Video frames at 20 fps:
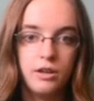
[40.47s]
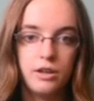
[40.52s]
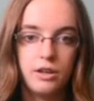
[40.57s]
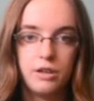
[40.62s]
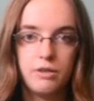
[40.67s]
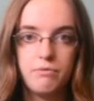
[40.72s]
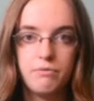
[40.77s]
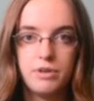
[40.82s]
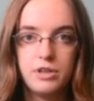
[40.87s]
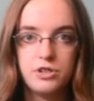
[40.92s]

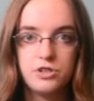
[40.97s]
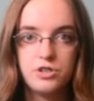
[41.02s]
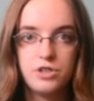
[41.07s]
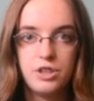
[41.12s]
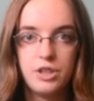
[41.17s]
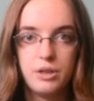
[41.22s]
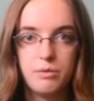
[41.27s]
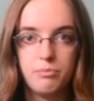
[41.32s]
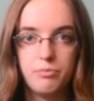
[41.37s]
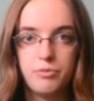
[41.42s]
an invention
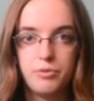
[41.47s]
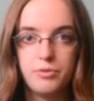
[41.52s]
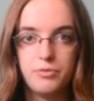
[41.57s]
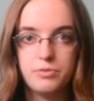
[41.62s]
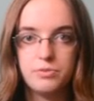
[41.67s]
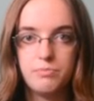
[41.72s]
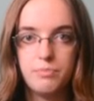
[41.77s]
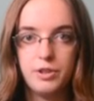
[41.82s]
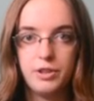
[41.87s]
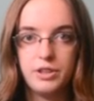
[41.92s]
that
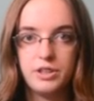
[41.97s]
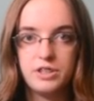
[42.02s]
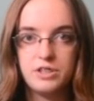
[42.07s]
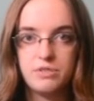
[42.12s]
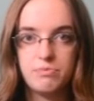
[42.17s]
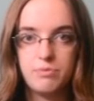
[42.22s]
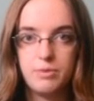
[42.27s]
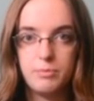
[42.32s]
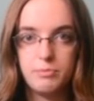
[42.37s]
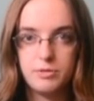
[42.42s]
improves millions
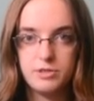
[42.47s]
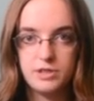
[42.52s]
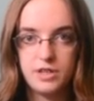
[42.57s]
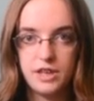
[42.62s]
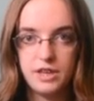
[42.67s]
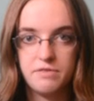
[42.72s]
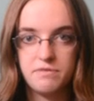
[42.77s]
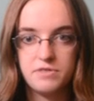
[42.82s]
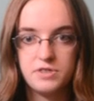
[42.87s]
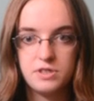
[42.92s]
of people's
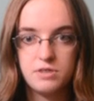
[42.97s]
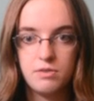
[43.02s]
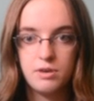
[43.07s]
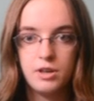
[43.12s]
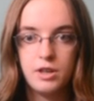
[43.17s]
lives.